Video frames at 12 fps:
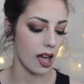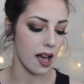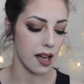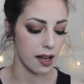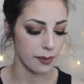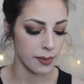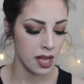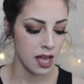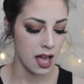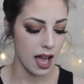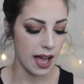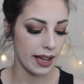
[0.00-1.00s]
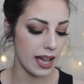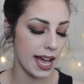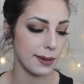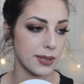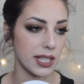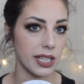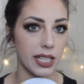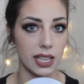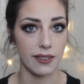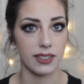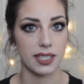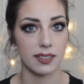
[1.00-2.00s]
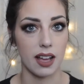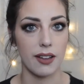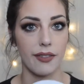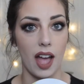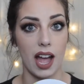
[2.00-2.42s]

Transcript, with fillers: Um, I absolutely love this stuff.